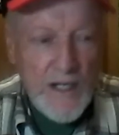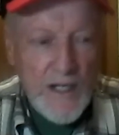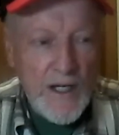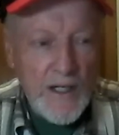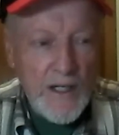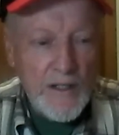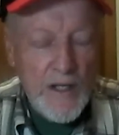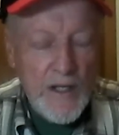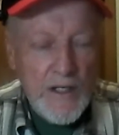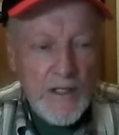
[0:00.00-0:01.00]
Uh,
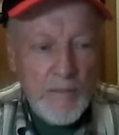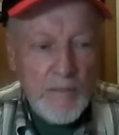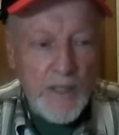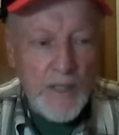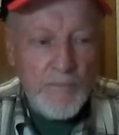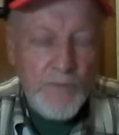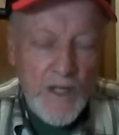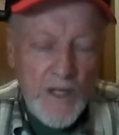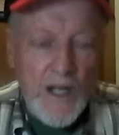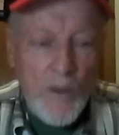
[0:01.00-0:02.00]
but
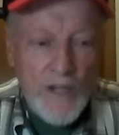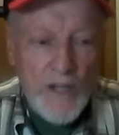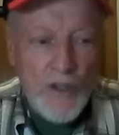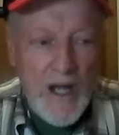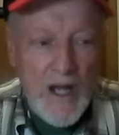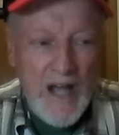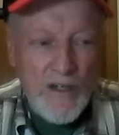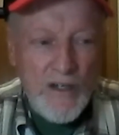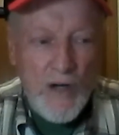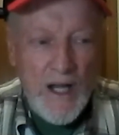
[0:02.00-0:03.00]
anyway, so I, I
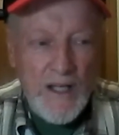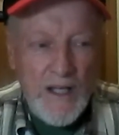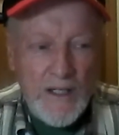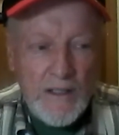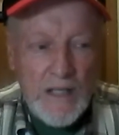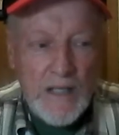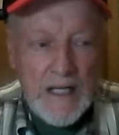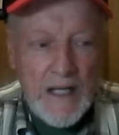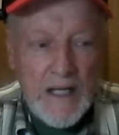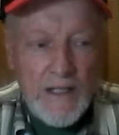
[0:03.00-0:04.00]
knew I uh, I
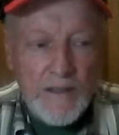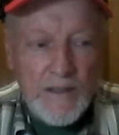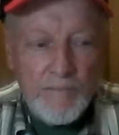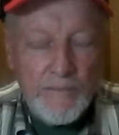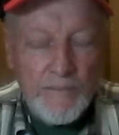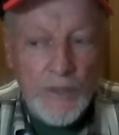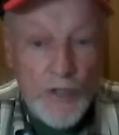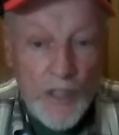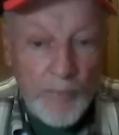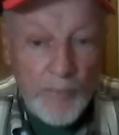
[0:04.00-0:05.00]
had a you know
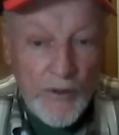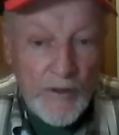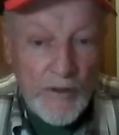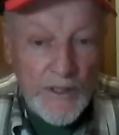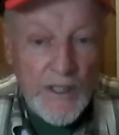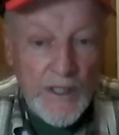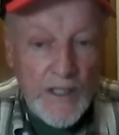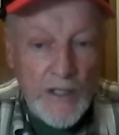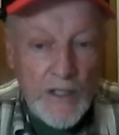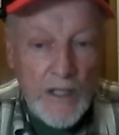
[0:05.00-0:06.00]
temper, and I
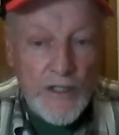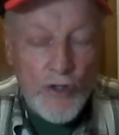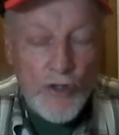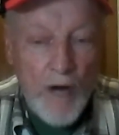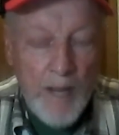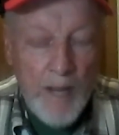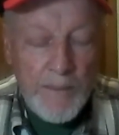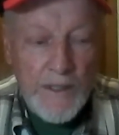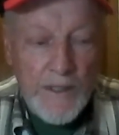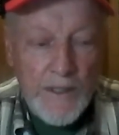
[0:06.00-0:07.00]
could I could scrap
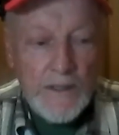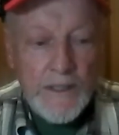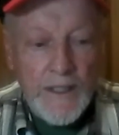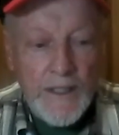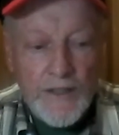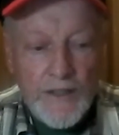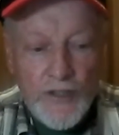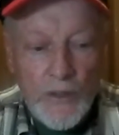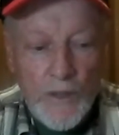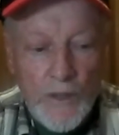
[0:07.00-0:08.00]
and
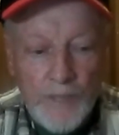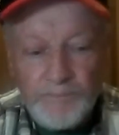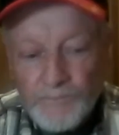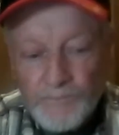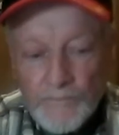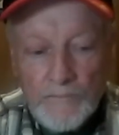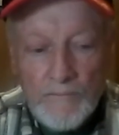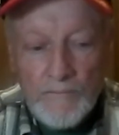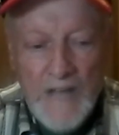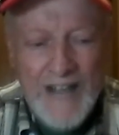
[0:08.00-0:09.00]
so
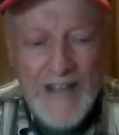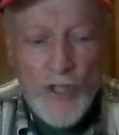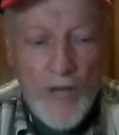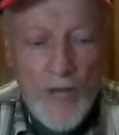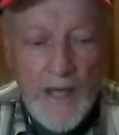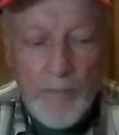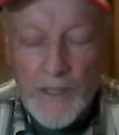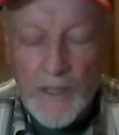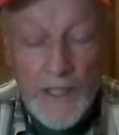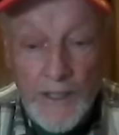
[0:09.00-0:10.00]
uh, I saw was that it
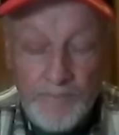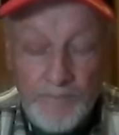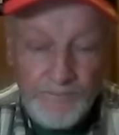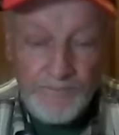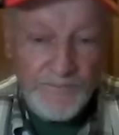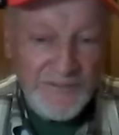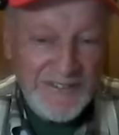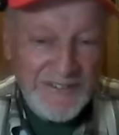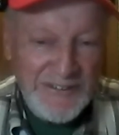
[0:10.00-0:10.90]
a, Jim, was